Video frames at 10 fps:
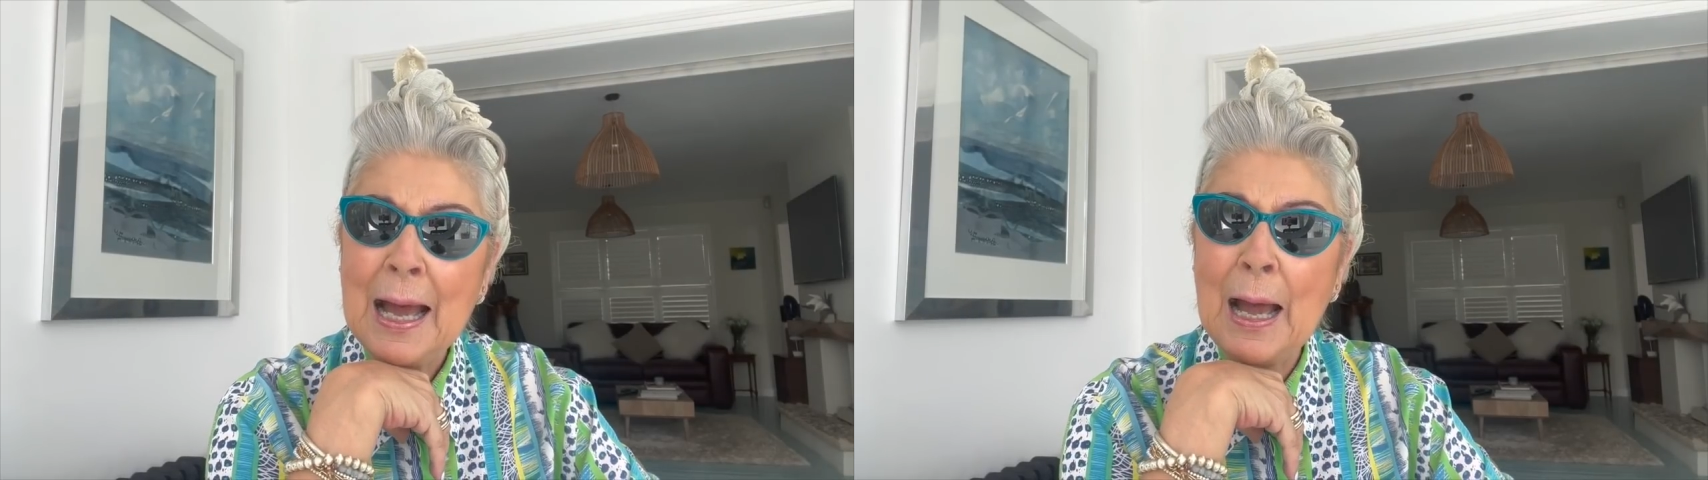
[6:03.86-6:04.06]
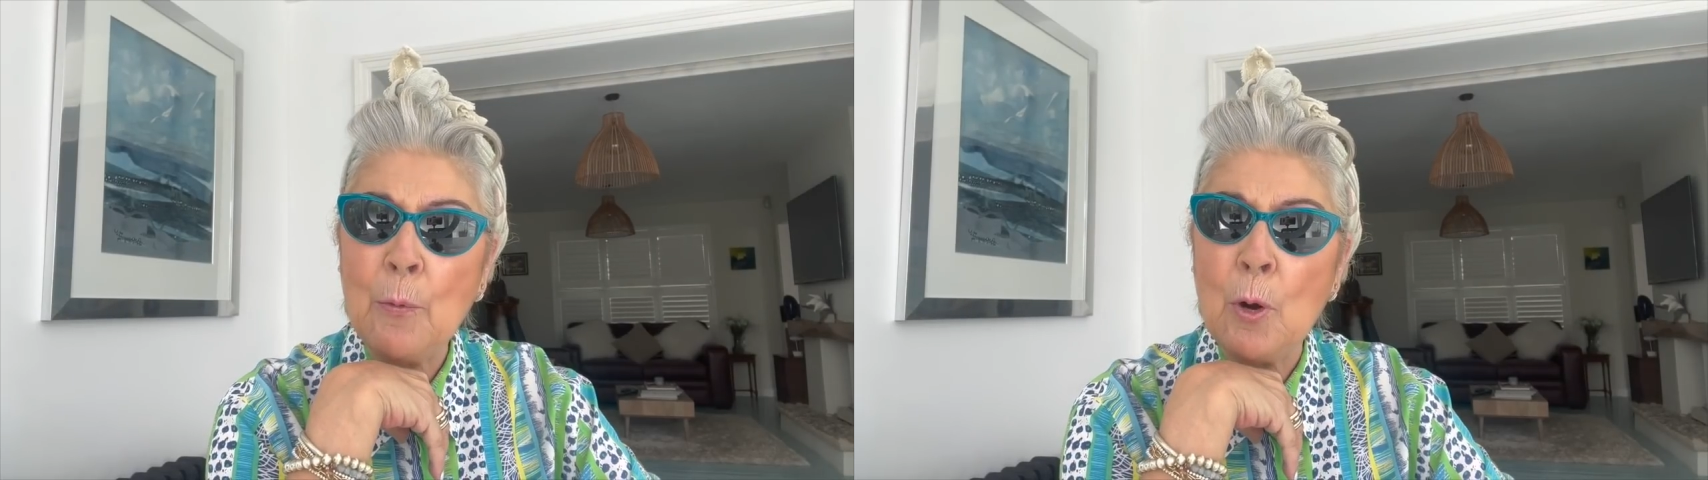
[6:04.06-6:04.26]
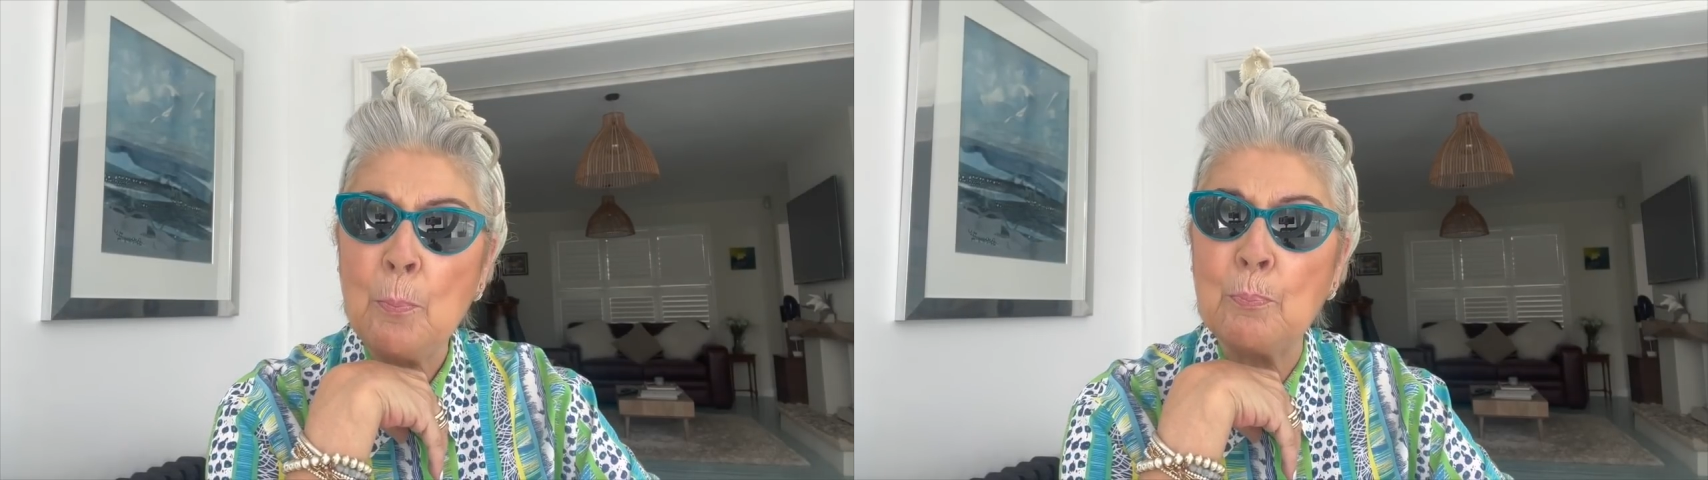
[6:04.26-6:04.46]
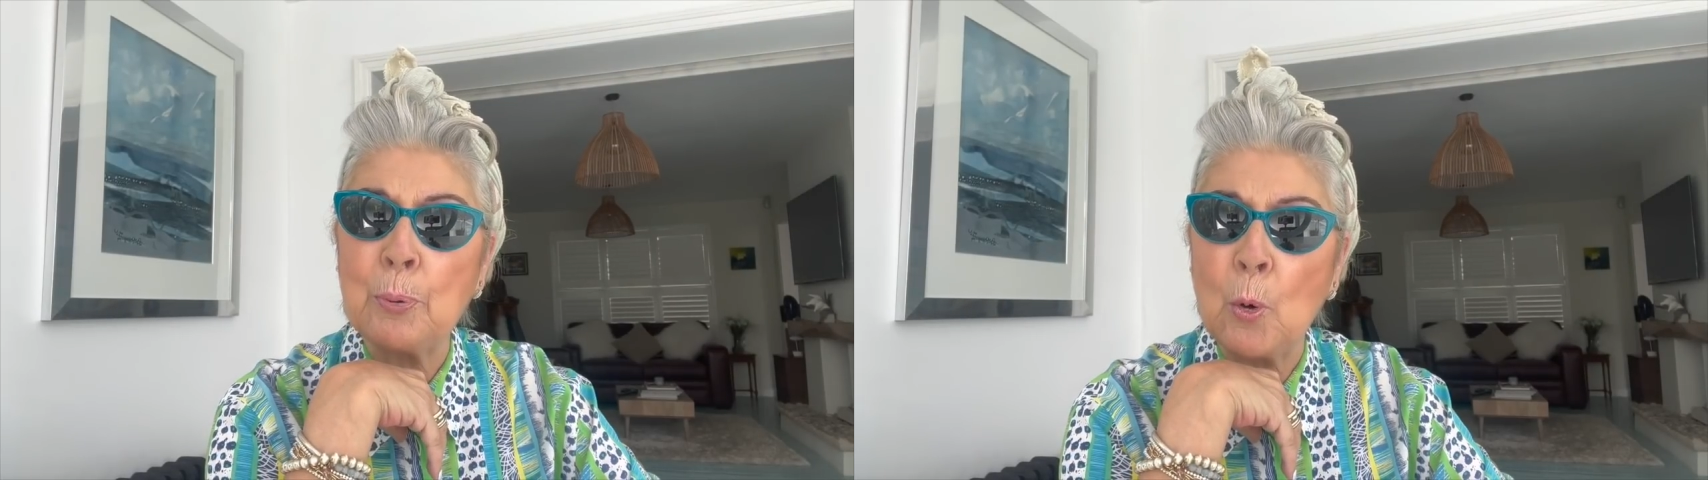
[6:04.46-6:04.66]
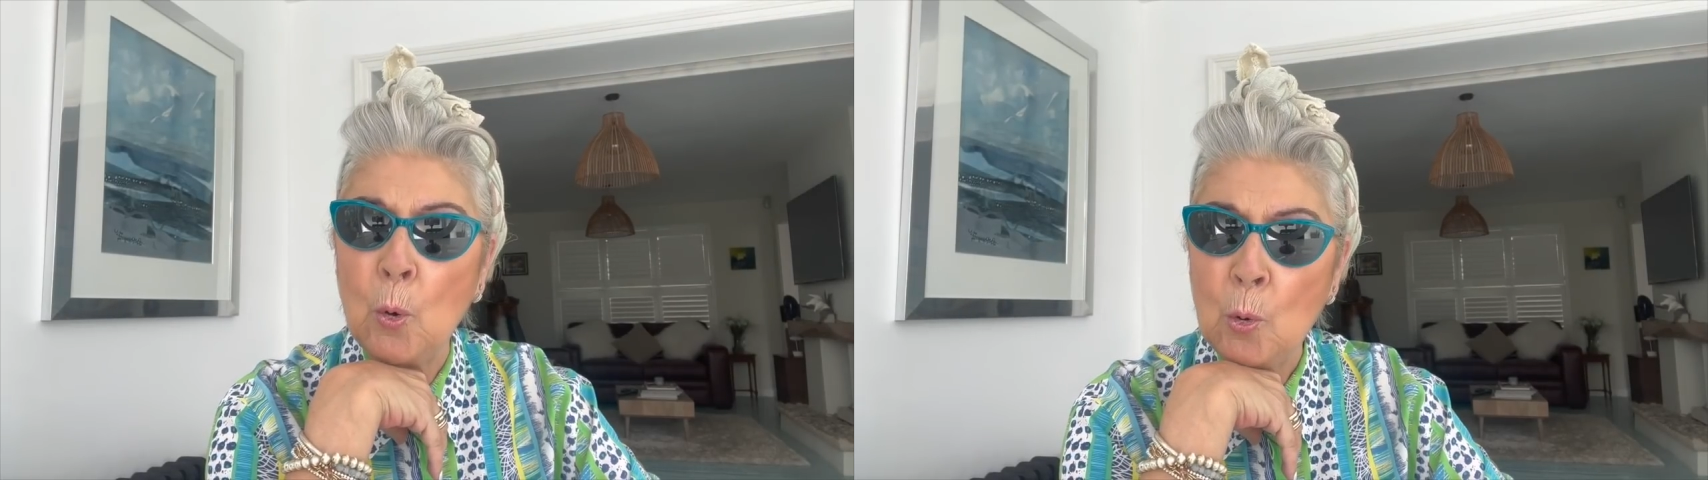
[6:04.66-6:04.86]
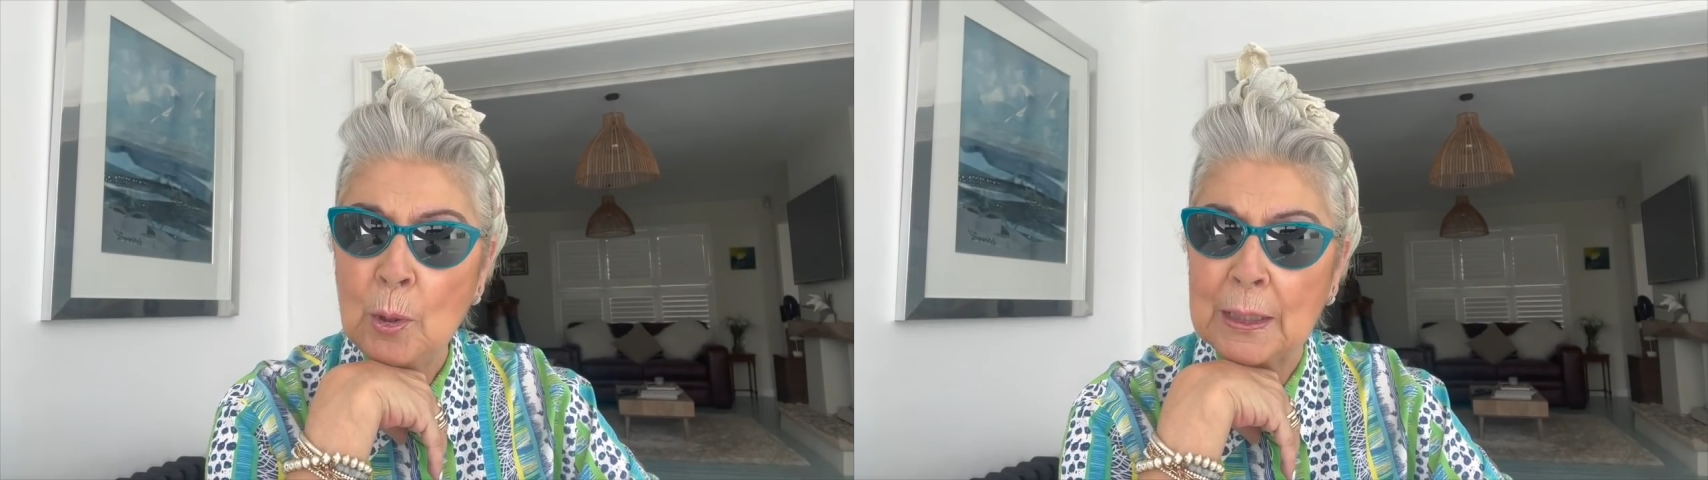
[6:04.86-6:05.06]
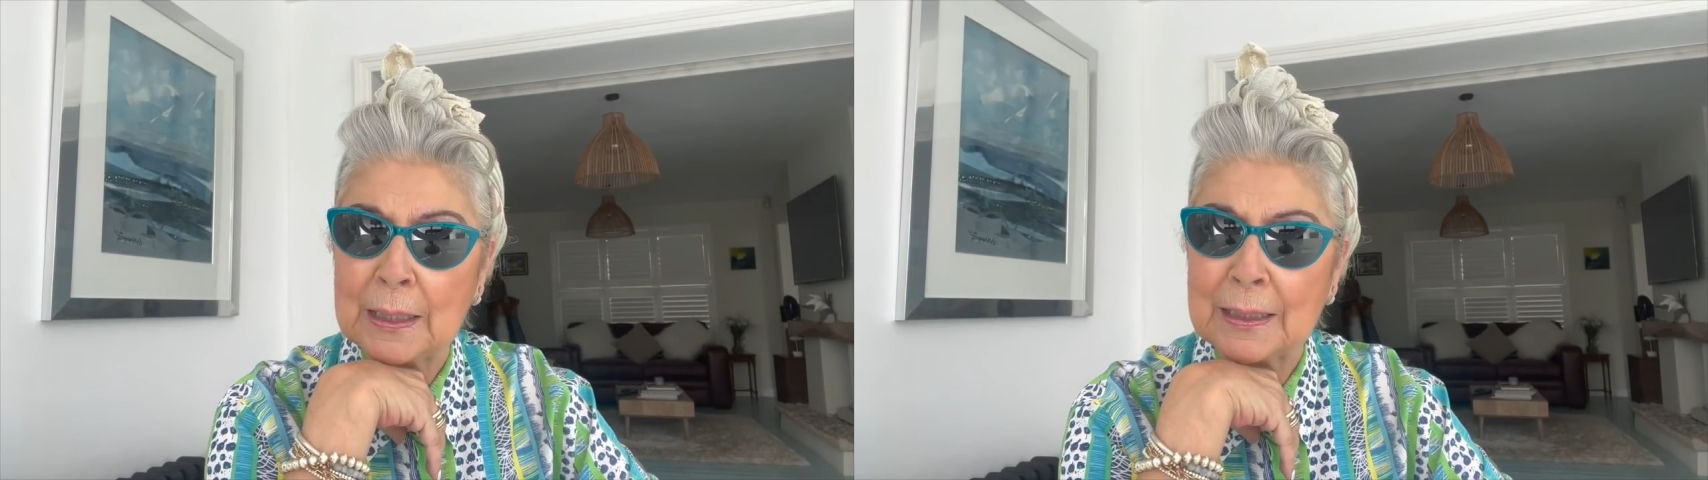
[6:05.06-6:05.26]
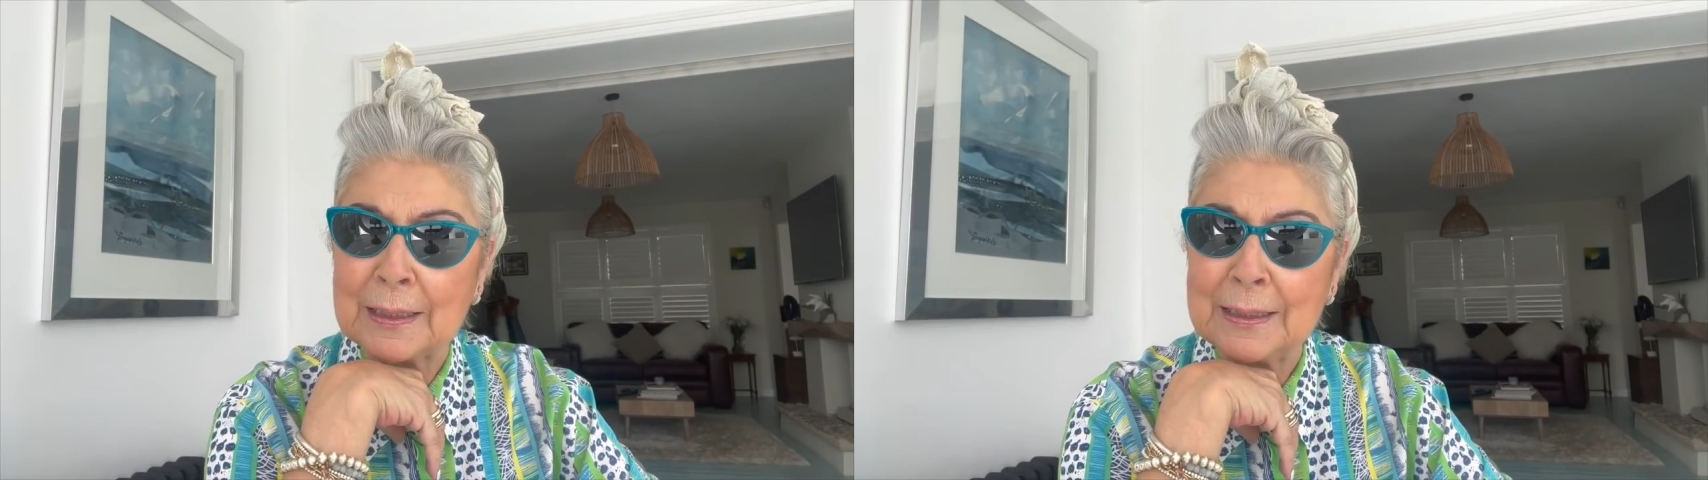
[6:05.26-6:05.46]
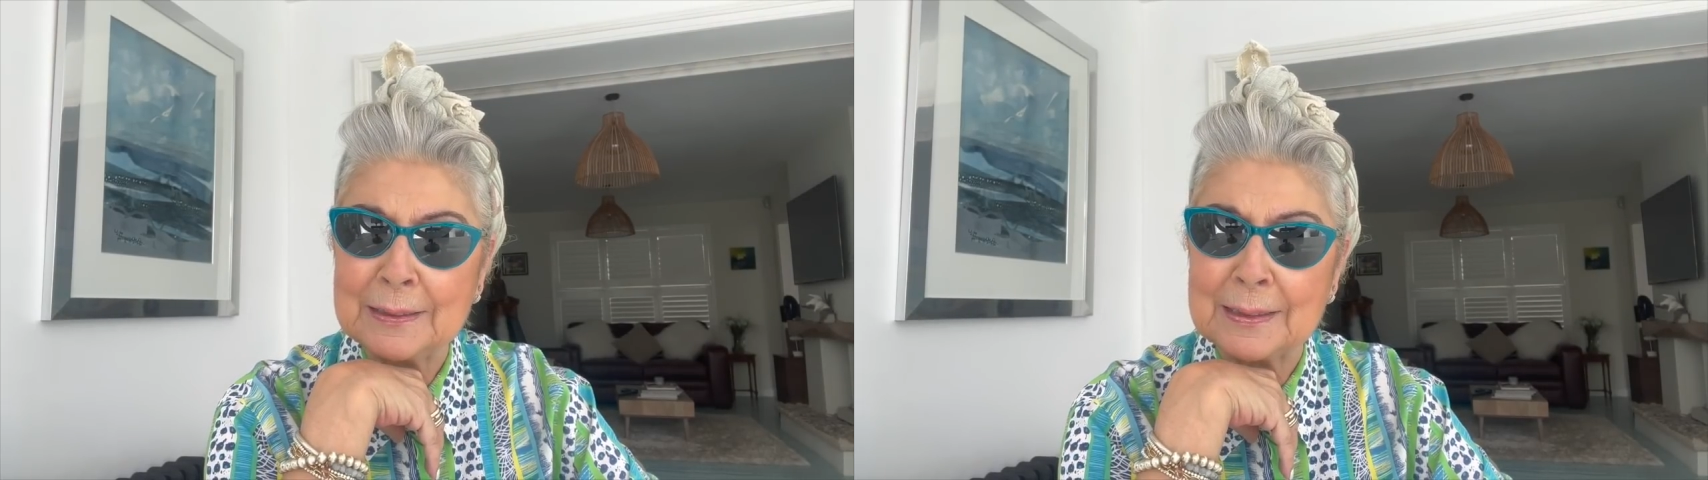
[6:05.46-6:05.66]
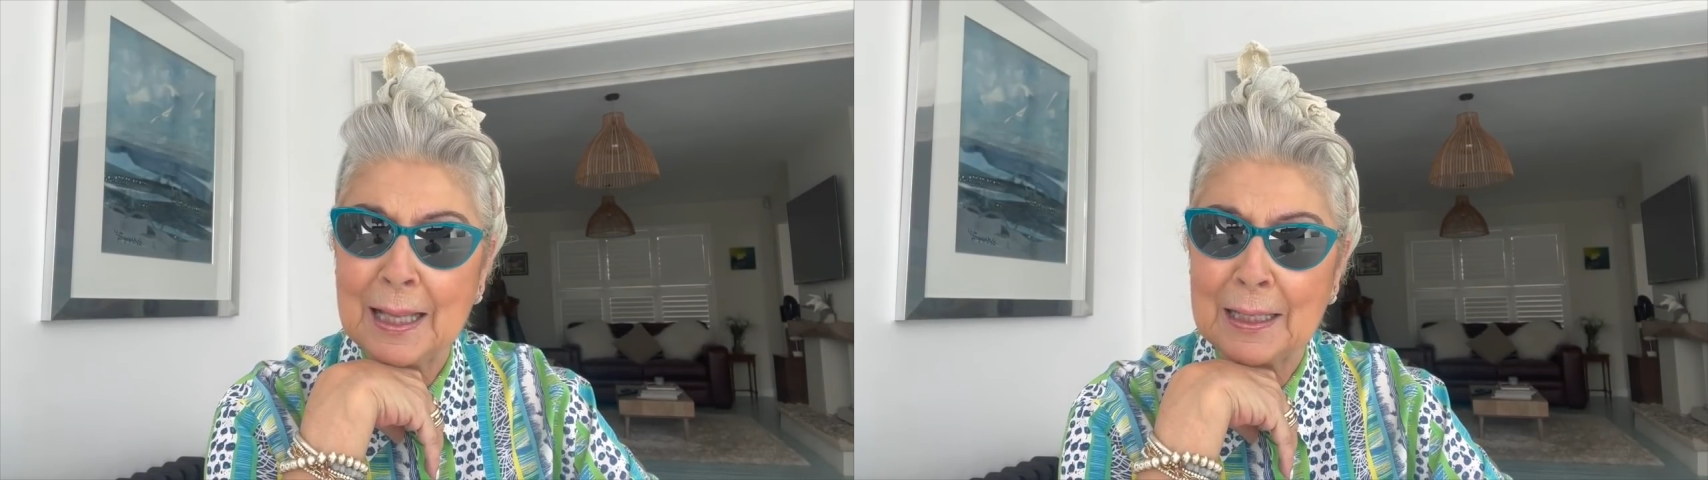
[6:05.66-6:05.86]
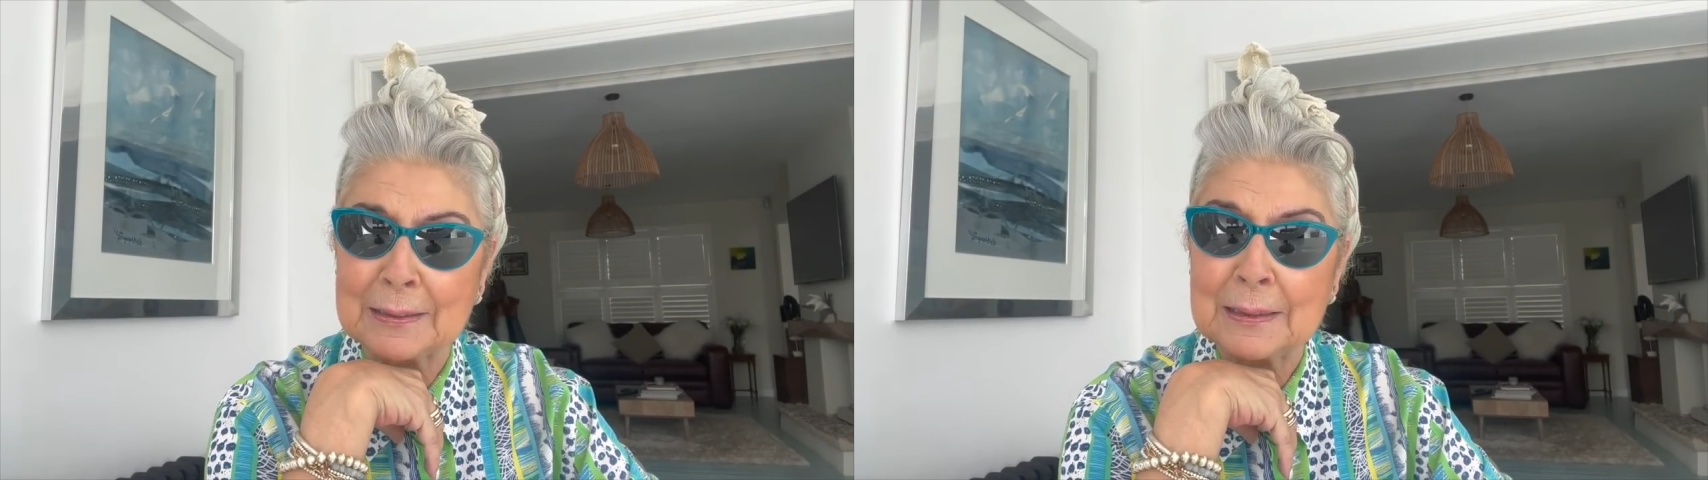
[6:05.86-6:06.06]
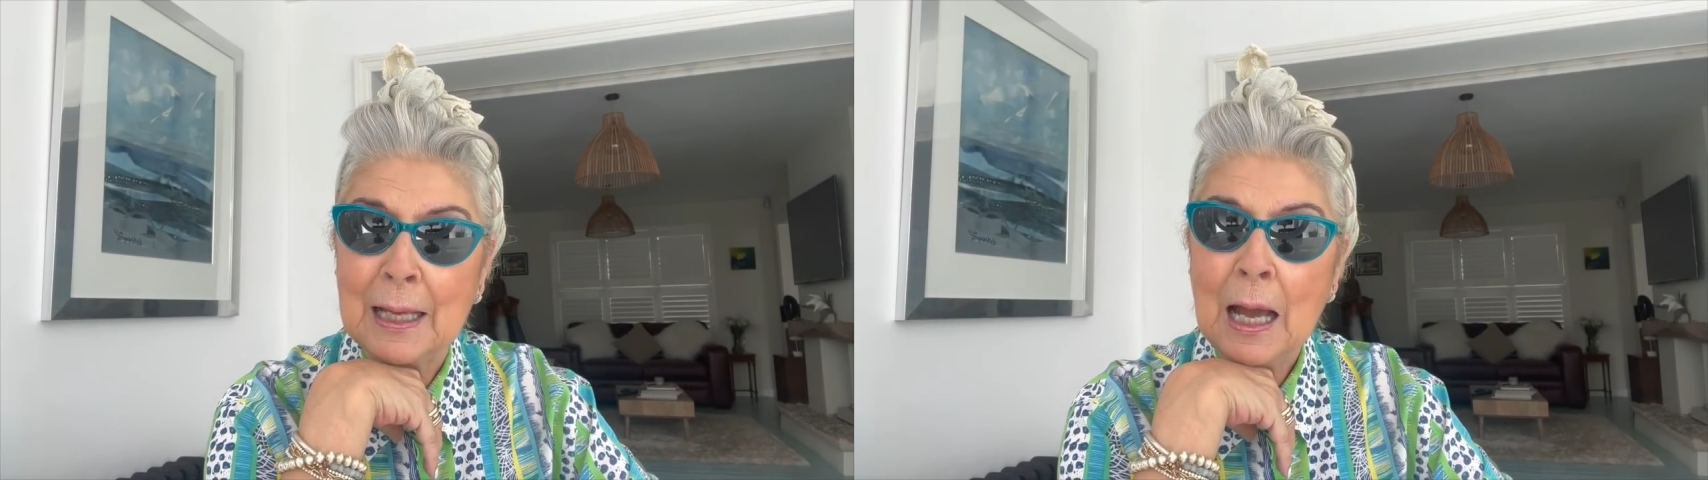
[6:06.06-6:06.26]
How appalling is that?